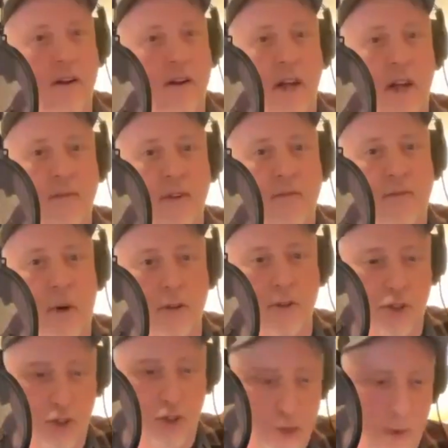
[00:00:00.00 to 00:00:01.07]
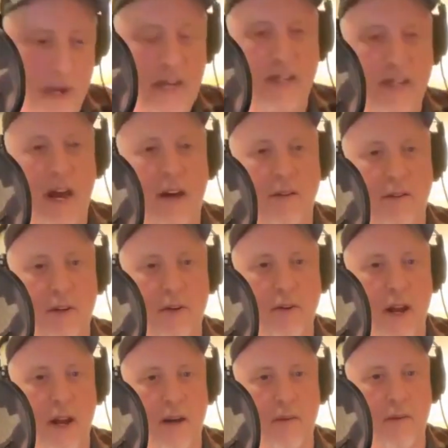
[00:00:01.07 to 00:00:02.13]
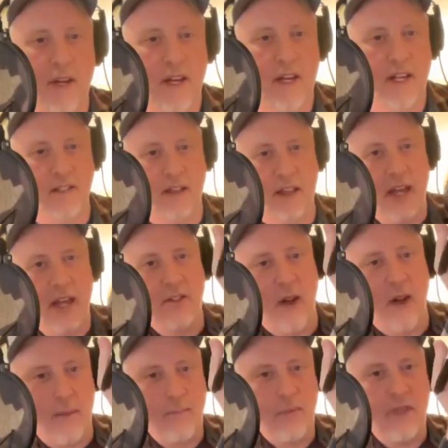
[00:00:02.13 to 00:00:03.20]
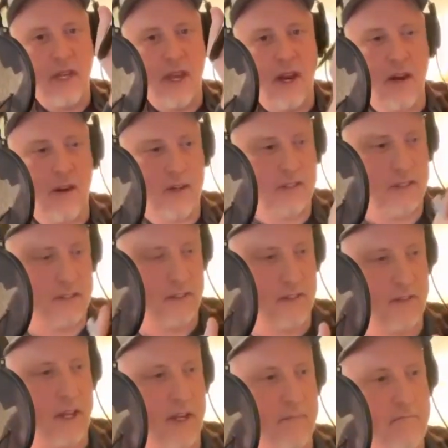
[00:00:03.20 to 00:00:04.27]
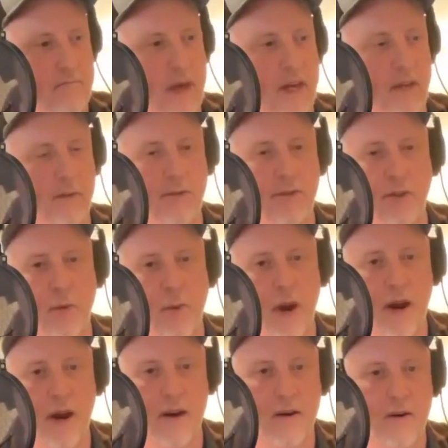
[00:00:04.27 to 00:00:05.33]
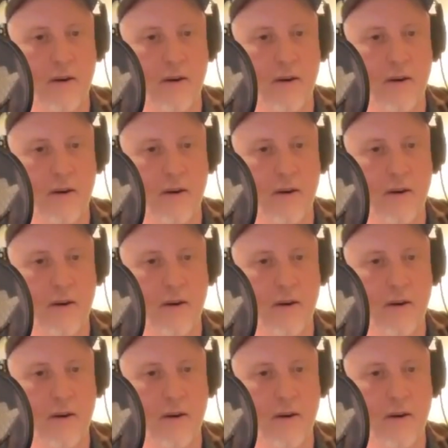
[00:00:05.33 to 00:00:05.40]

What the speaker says: David falls straight down to the ground. His legs are up in the air because it's this like metal square